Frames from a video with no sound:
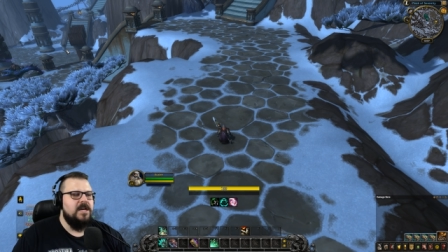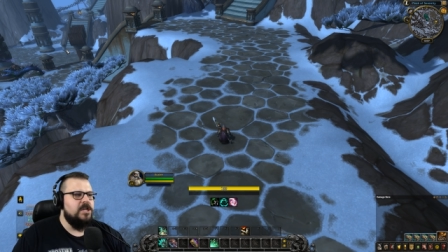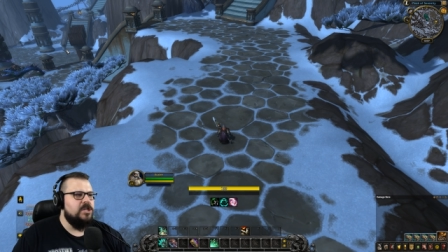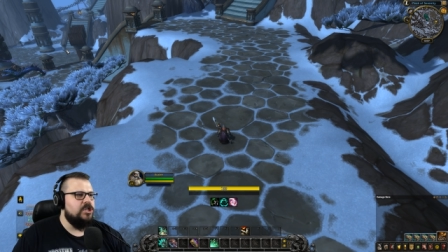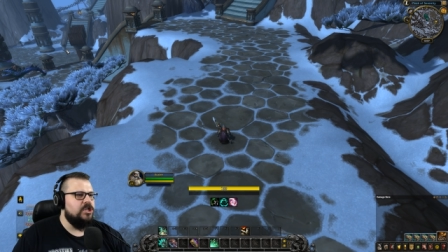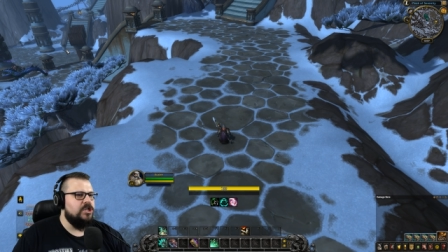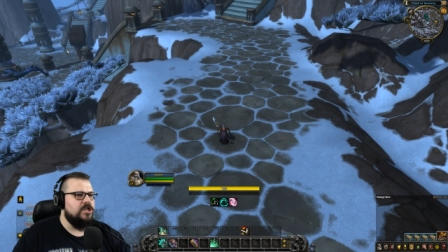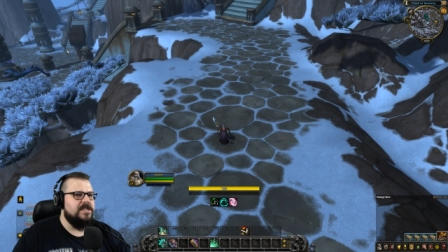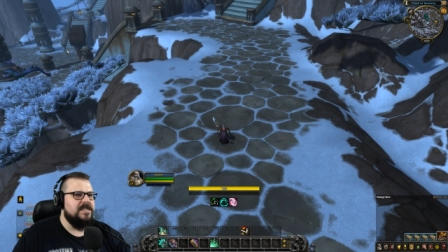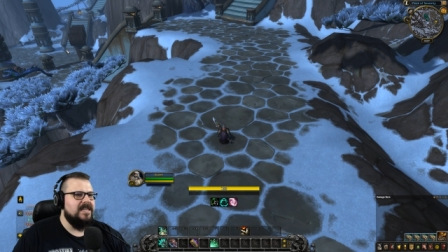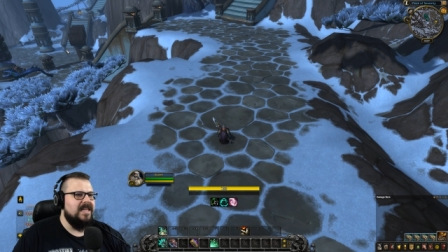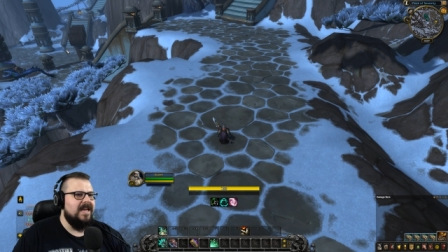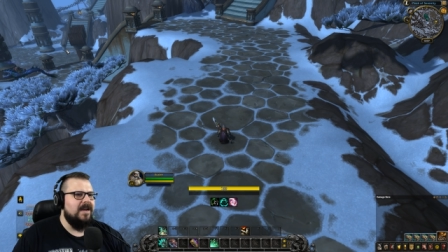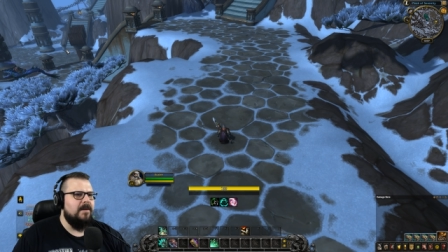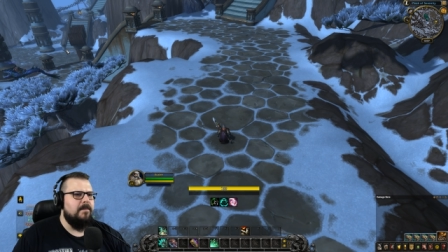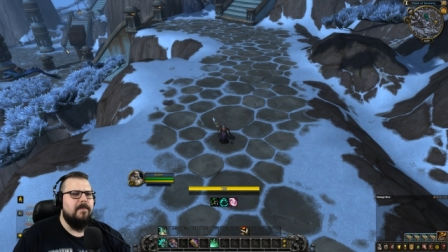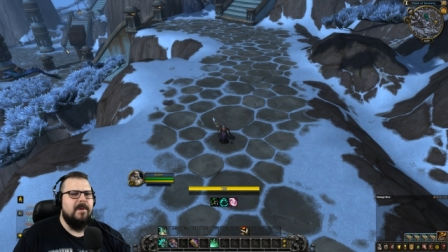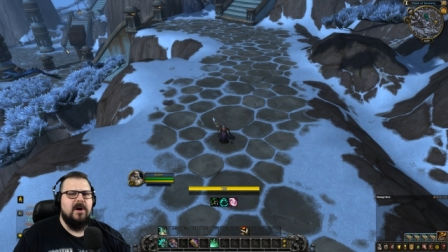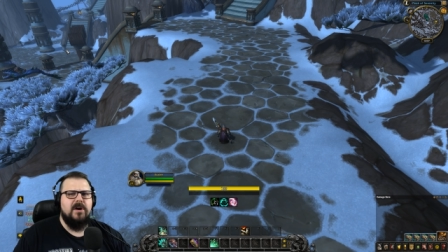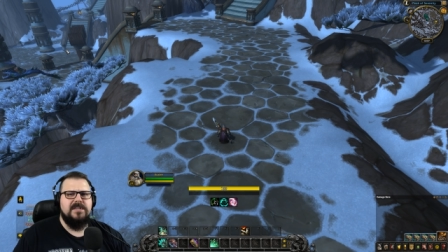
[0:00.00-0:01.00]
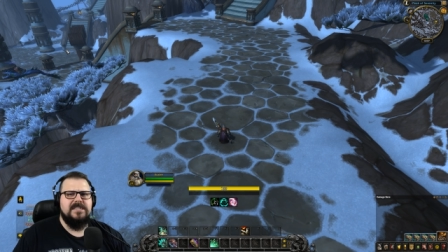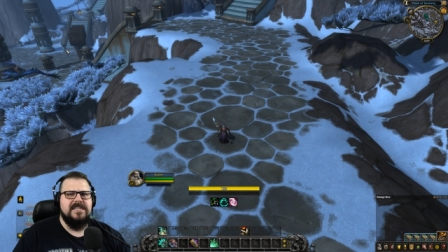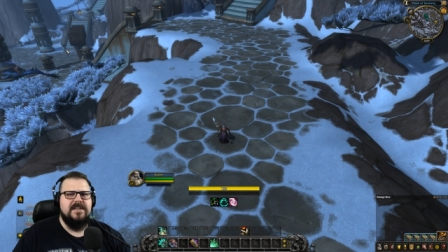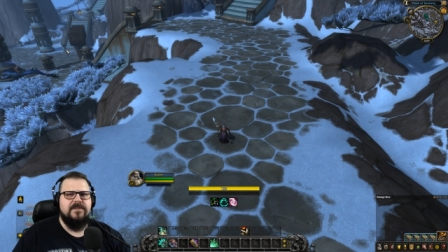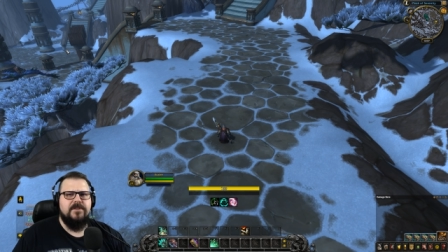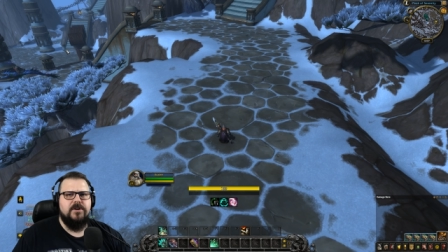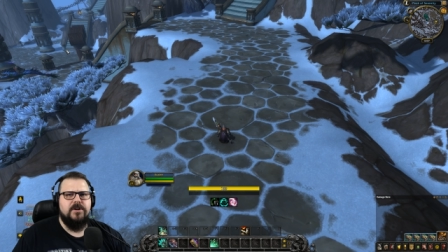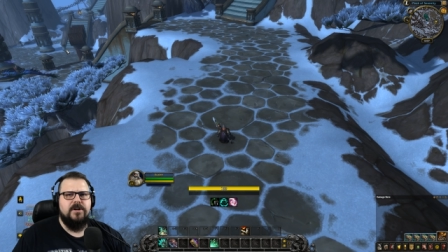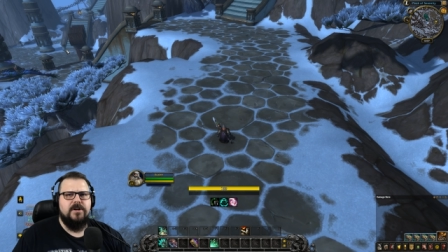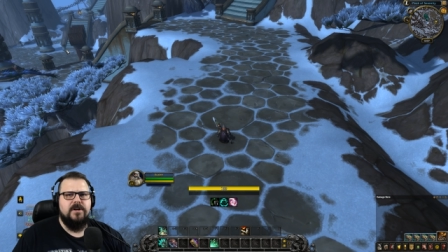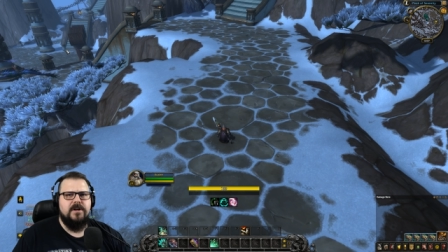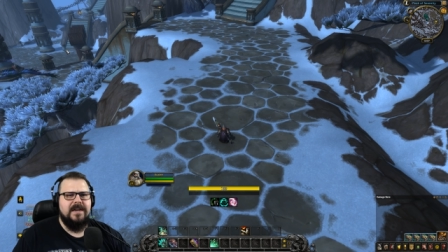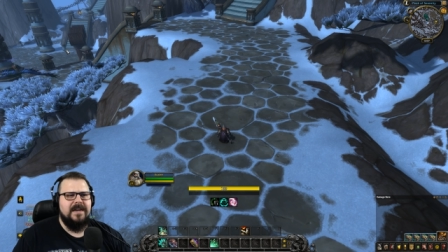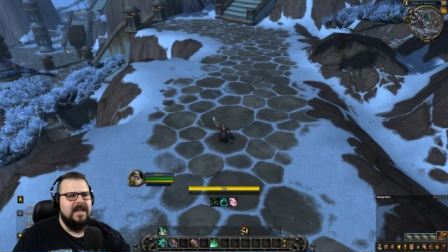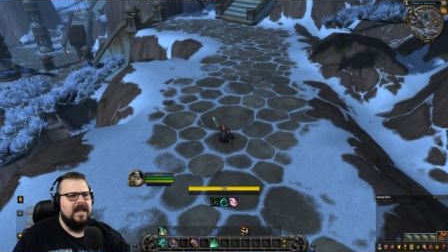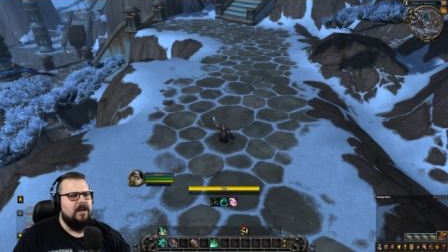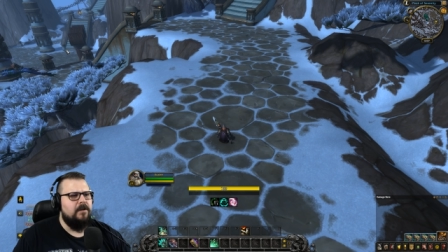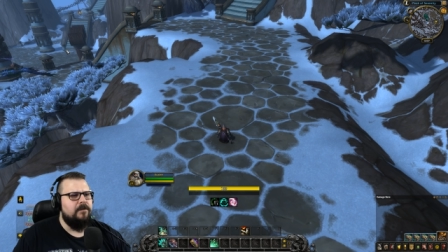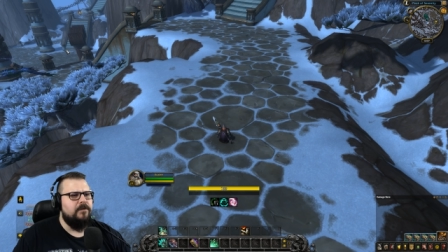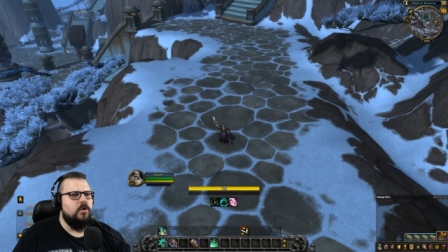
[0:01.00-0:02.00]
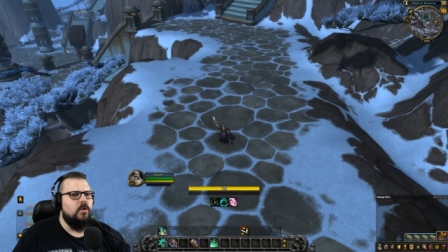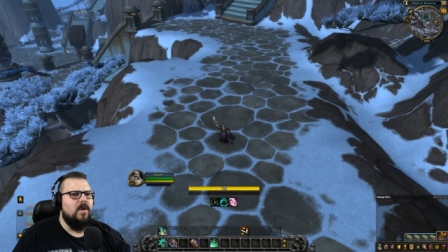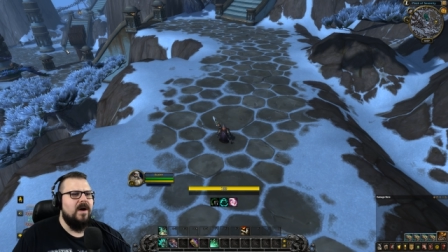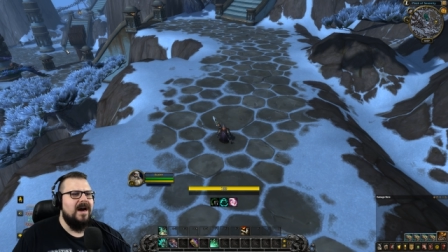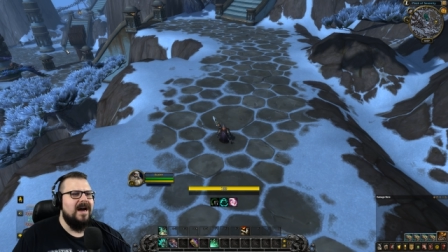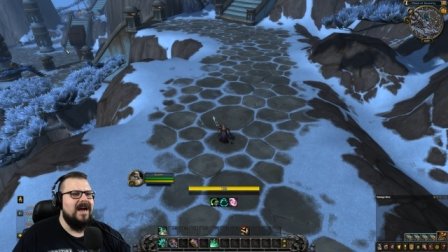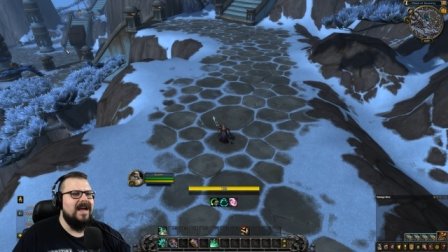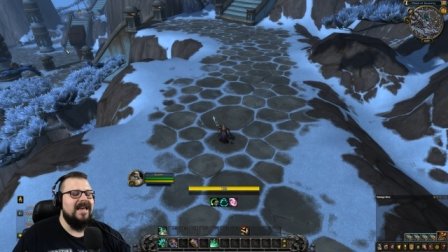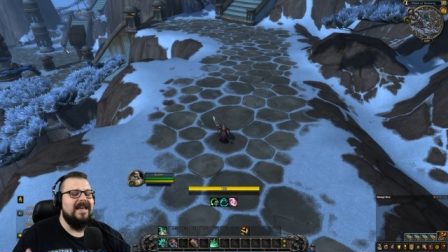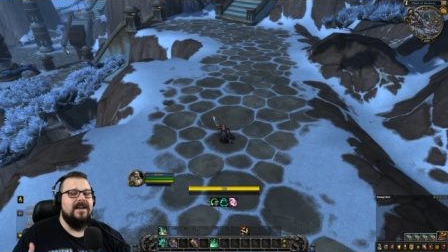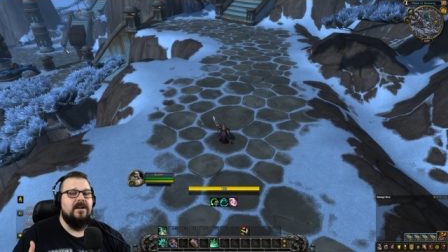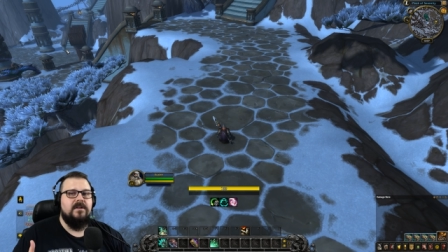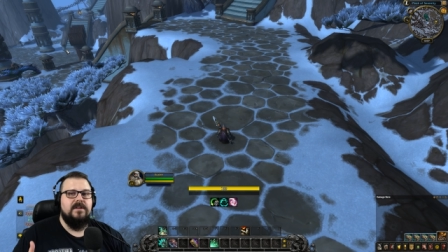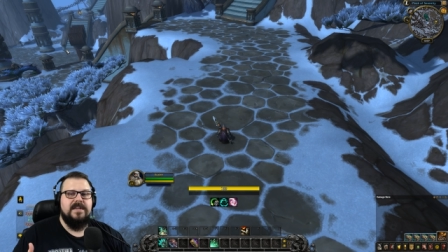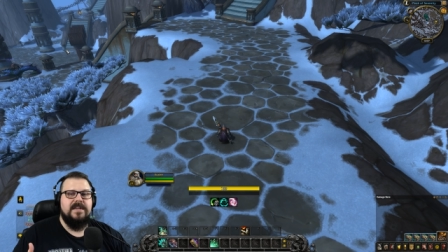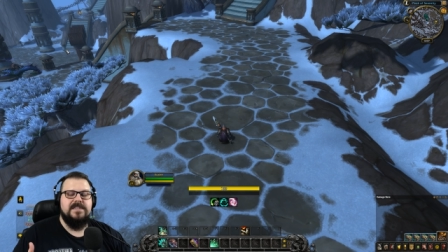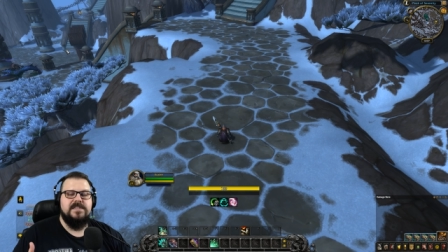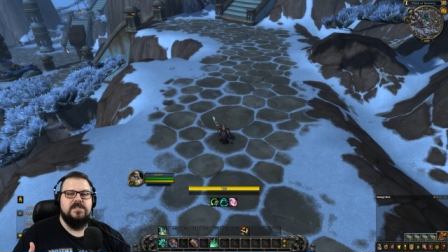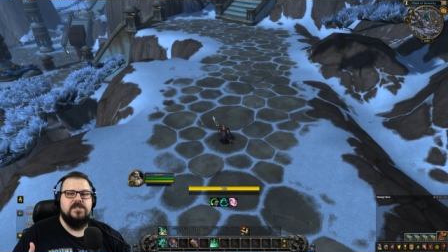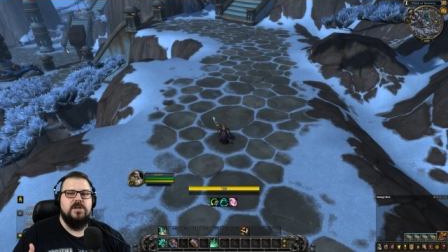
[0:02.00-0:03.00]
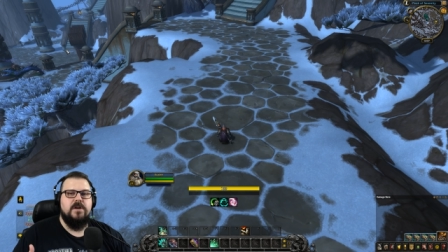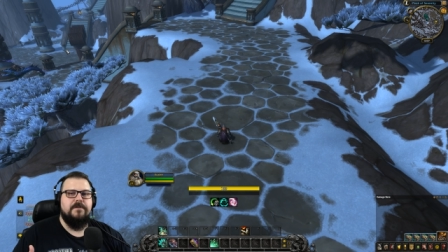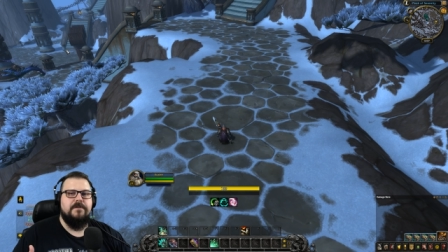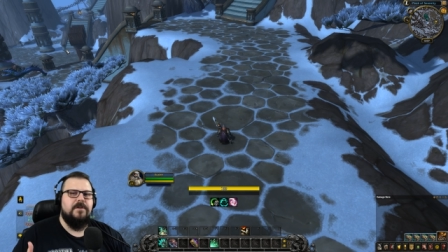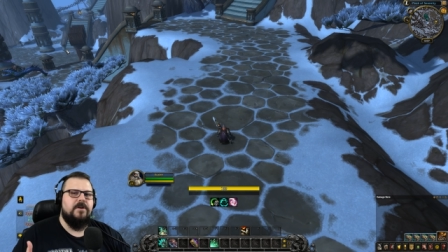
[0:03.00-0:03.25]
just like Bartender and LVUI and all that stuff.